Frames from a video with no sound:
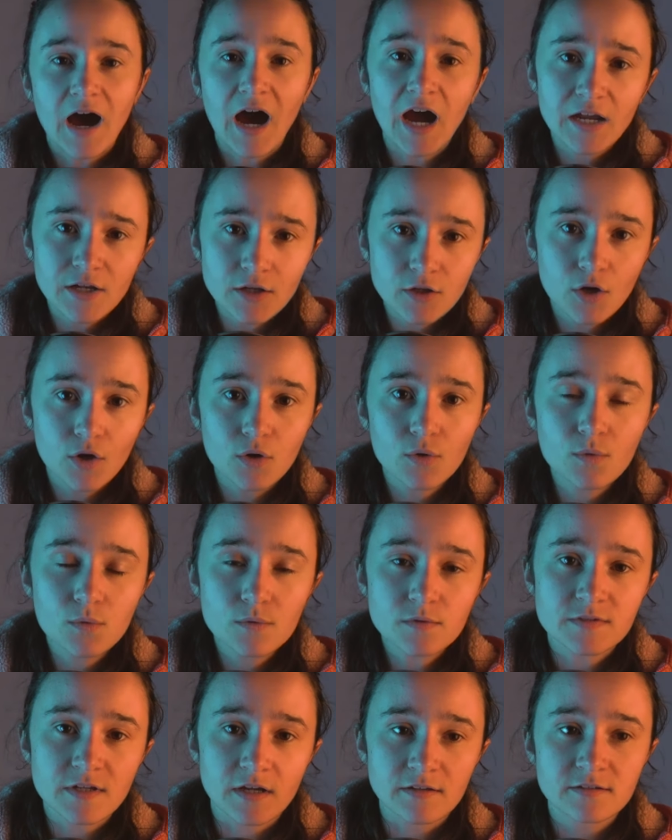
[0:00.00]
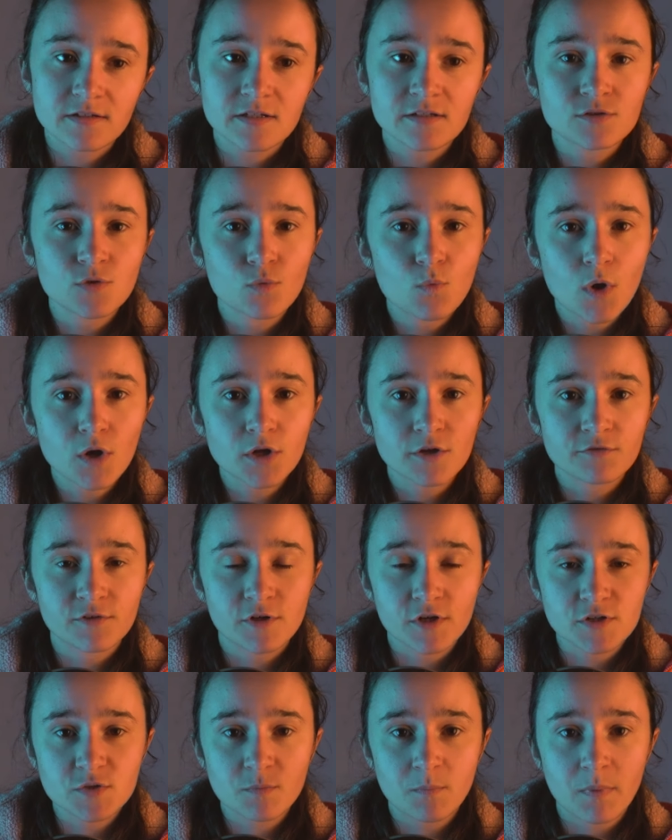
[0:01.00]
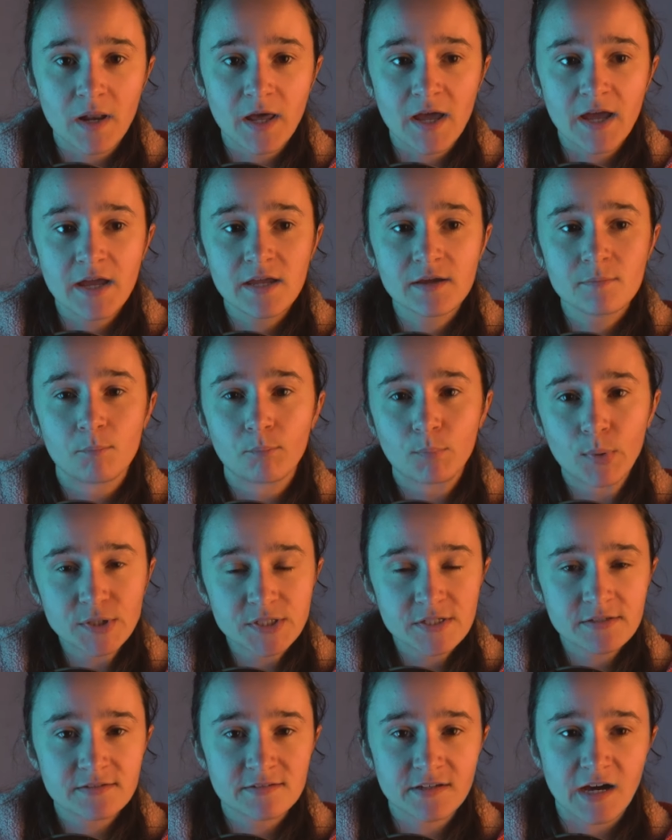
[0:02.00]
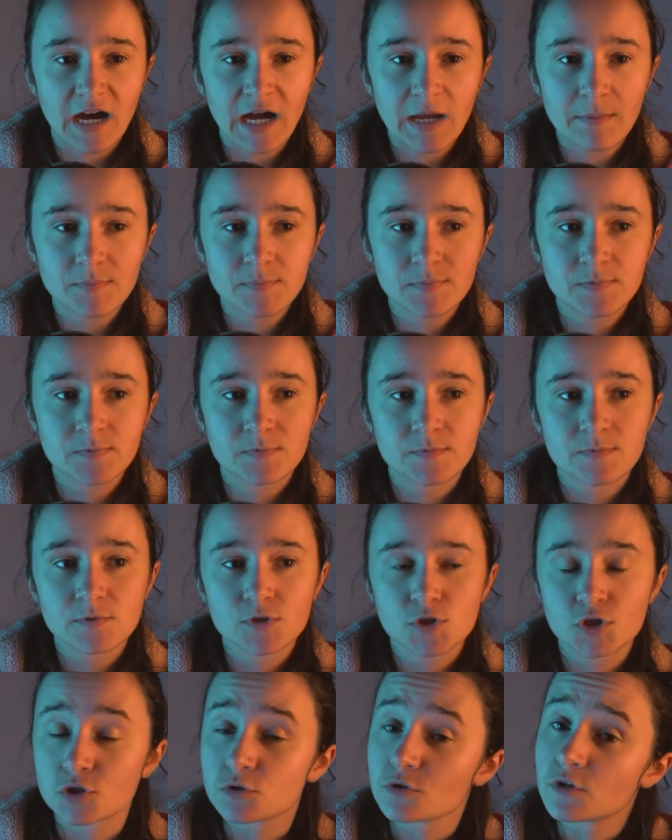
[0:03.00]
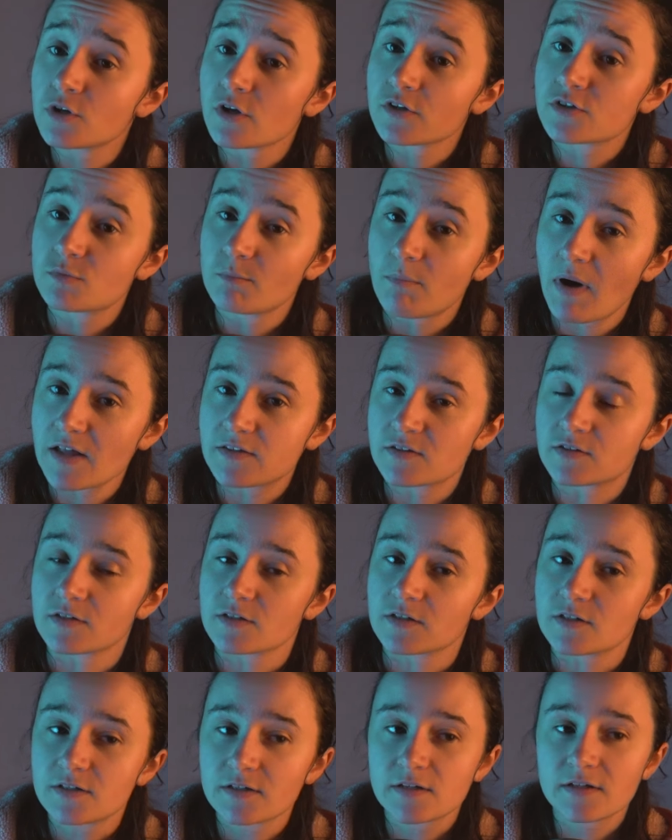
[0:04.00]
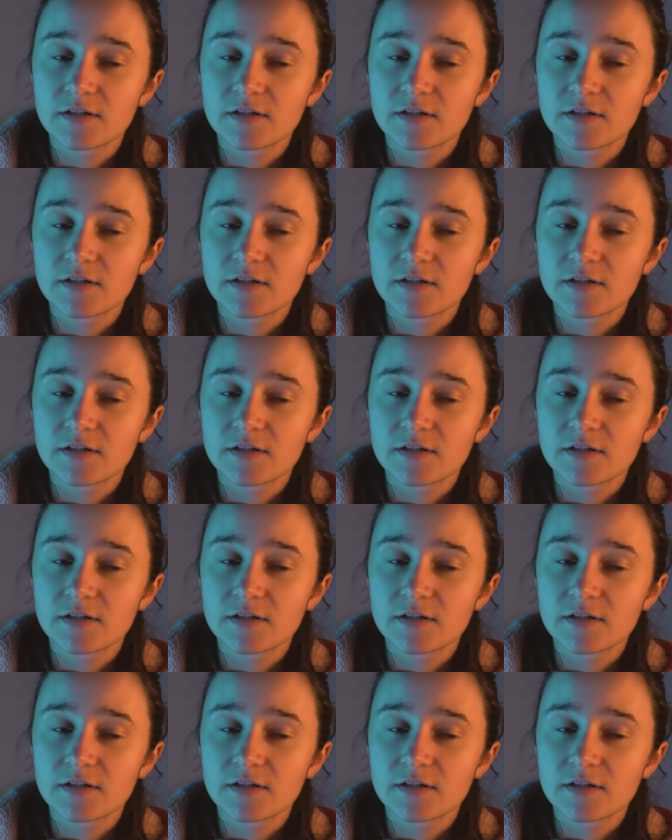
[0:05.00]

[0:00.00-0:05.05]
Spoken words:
I know that in the world of cosplay, body type should not matter.